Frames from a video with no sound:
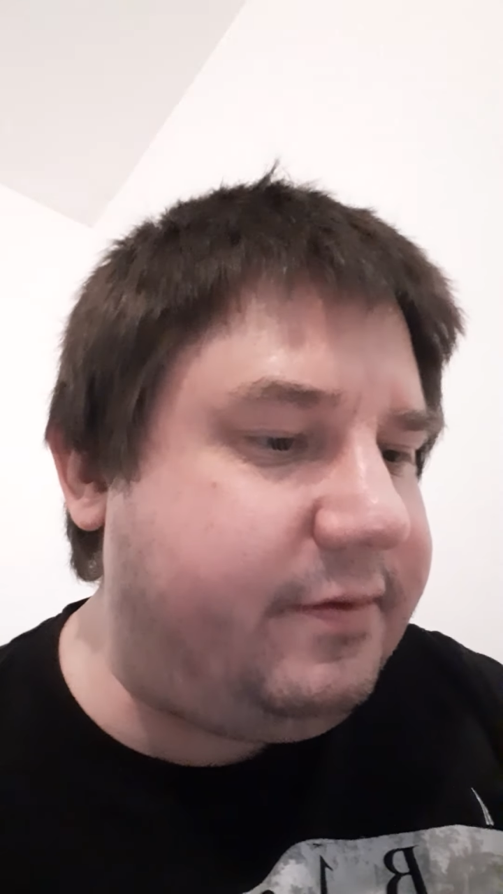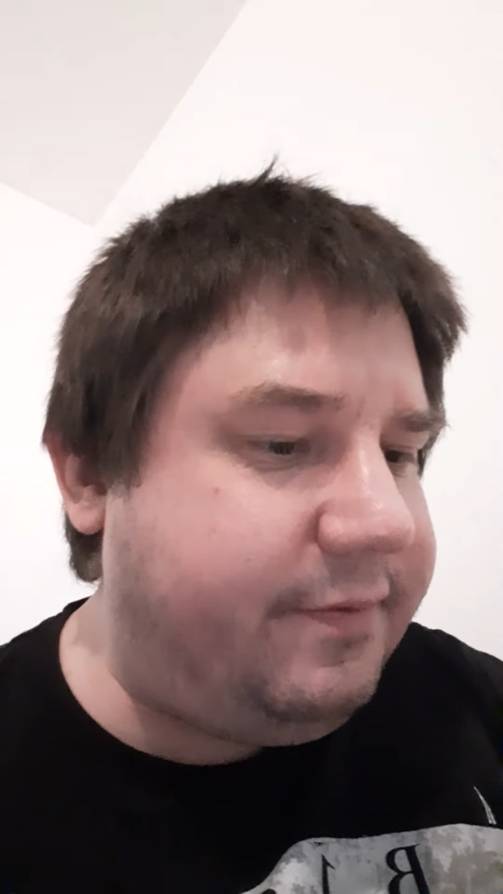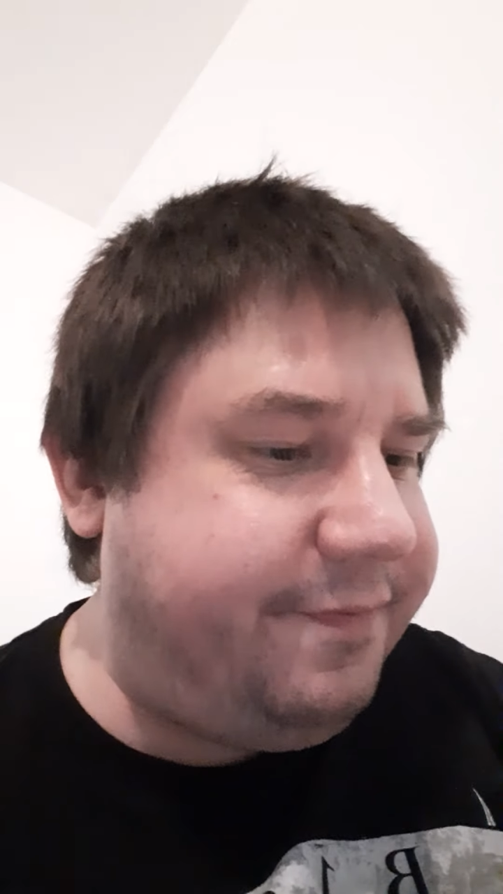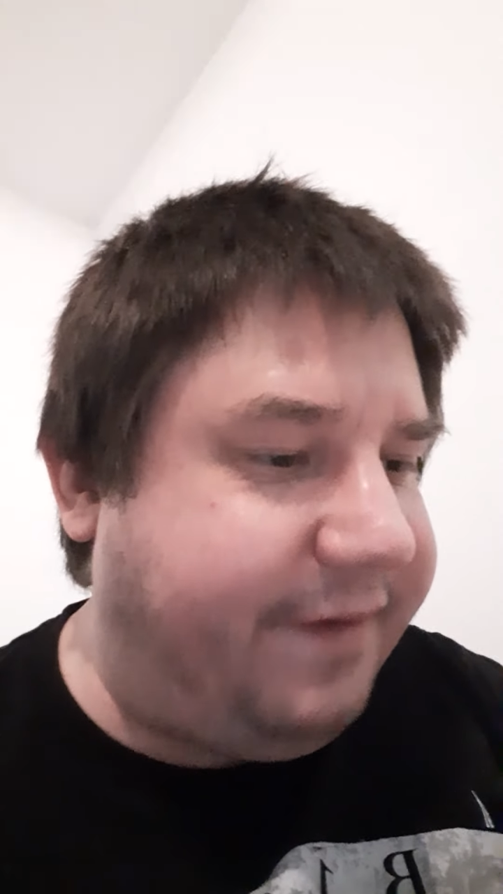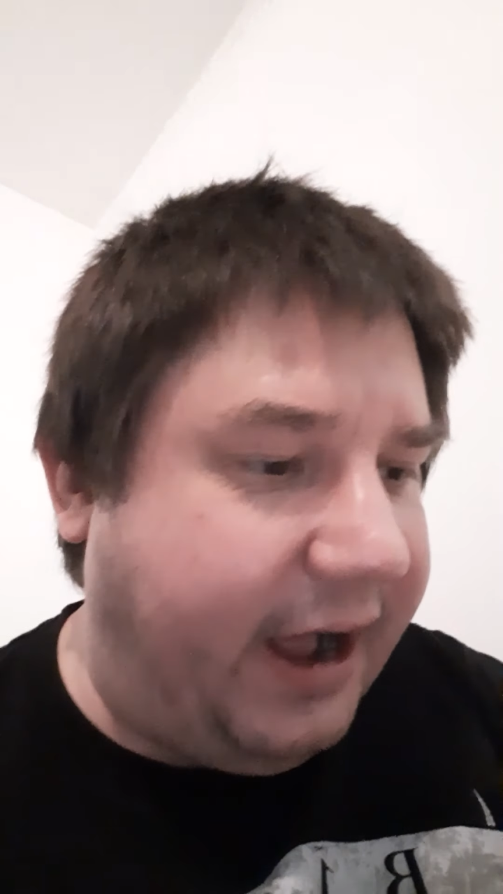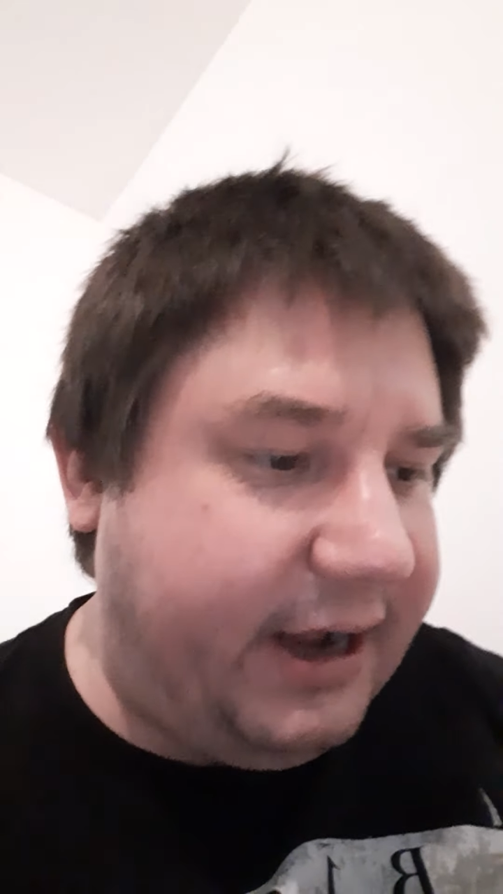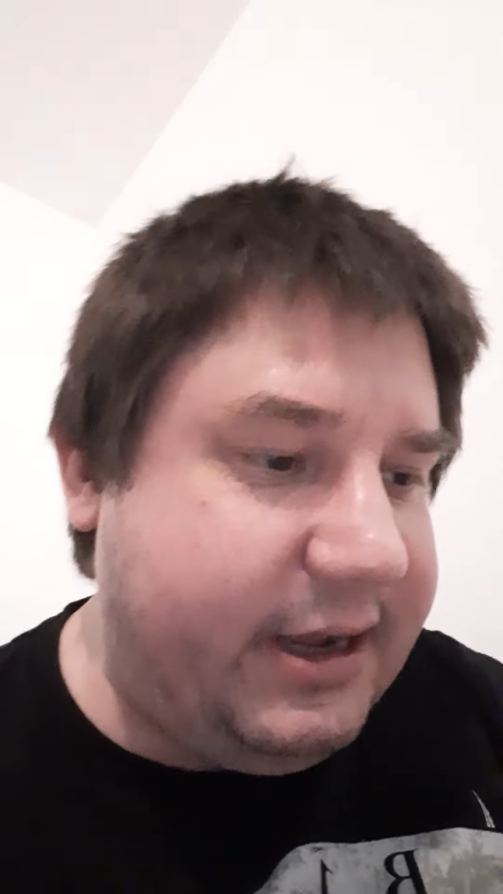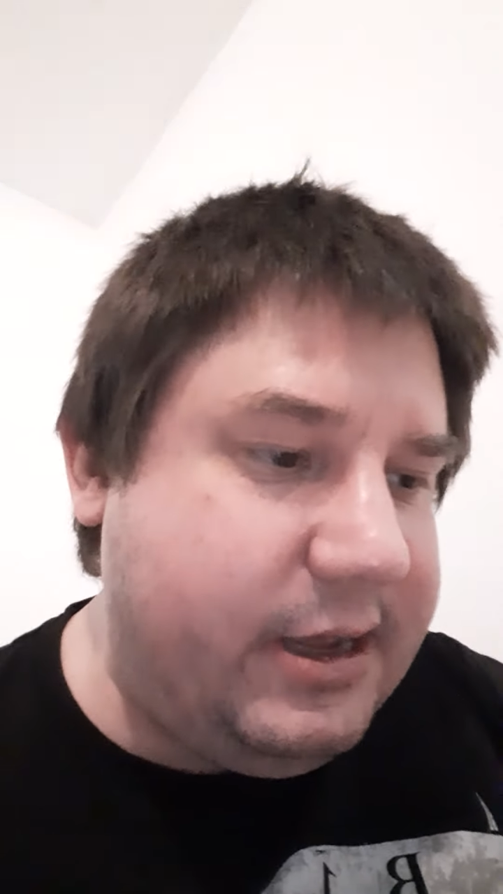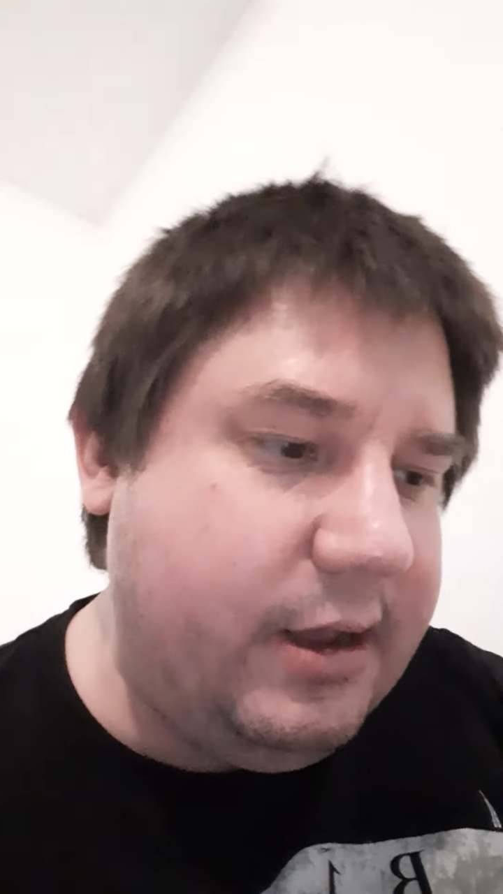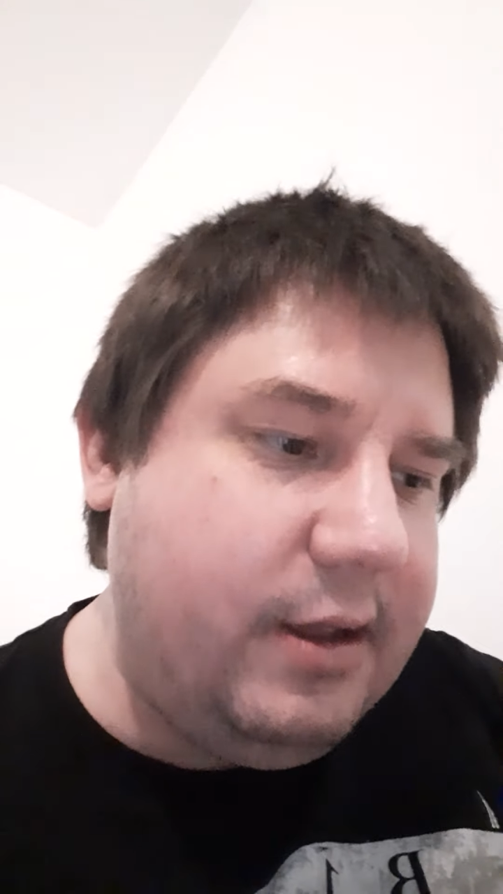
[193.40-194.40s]

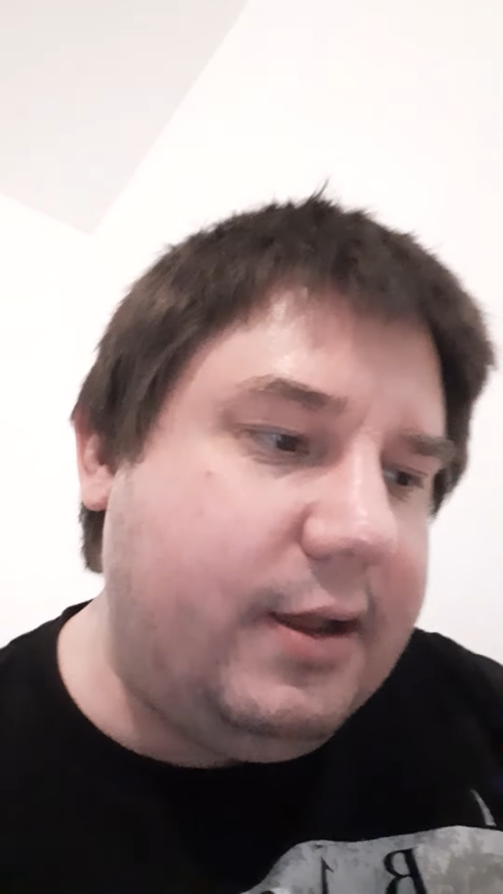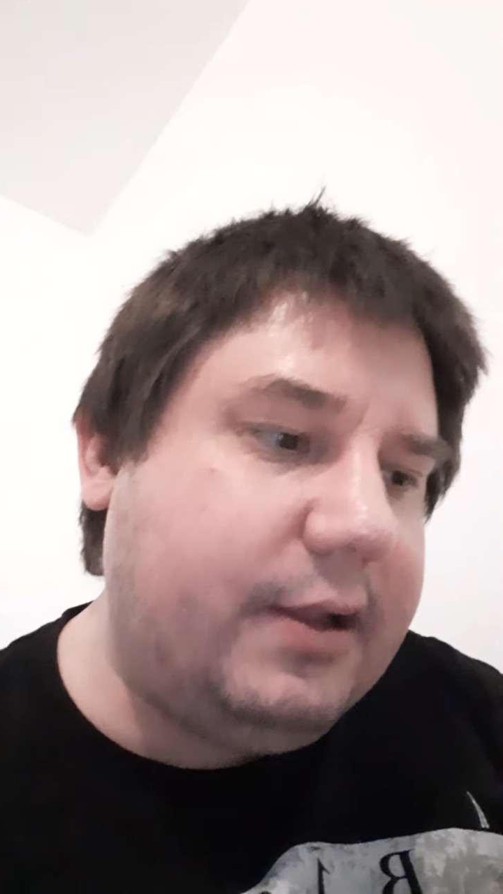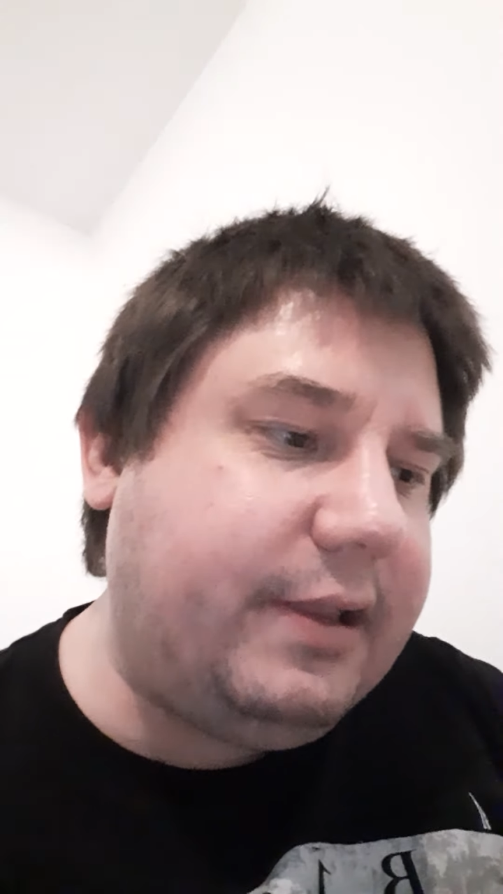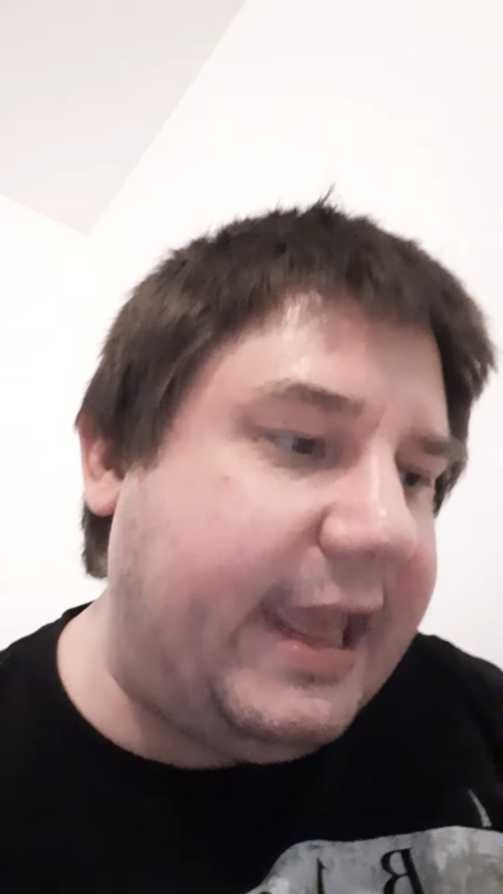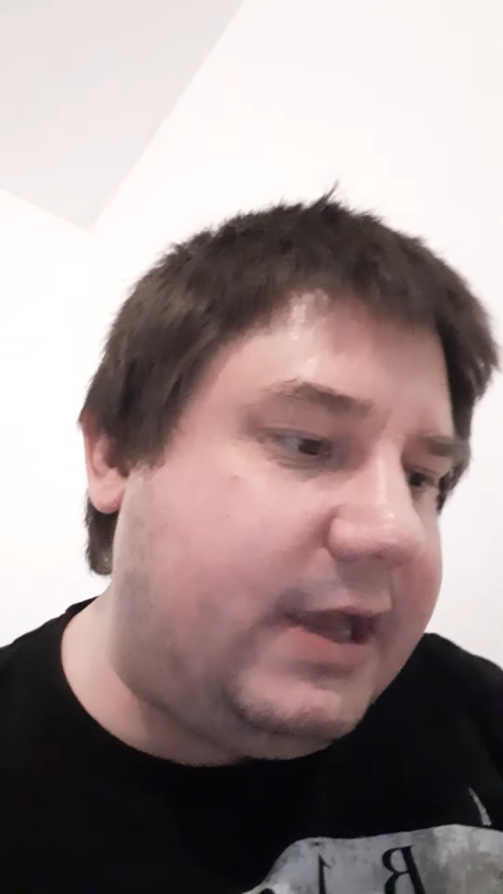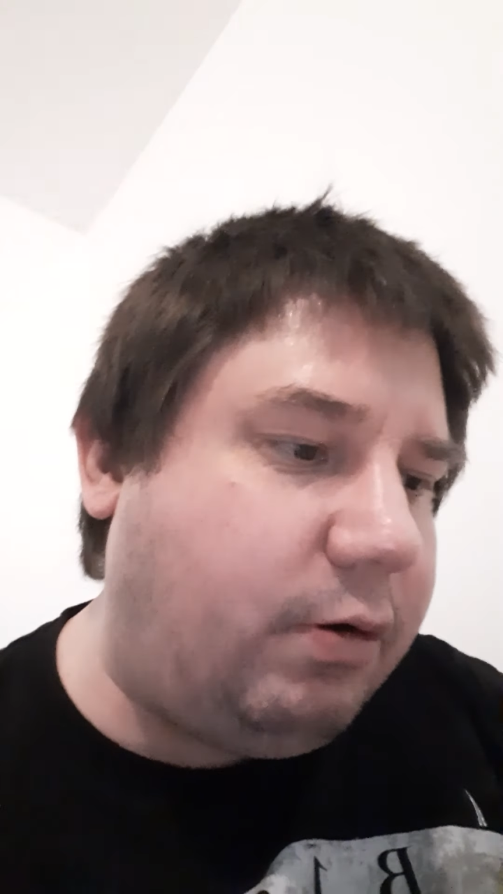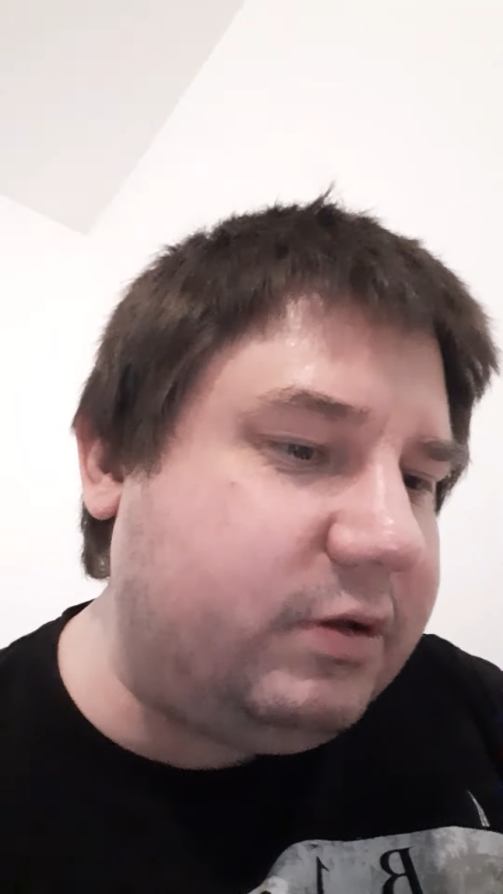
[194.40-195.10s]
Fuck. Like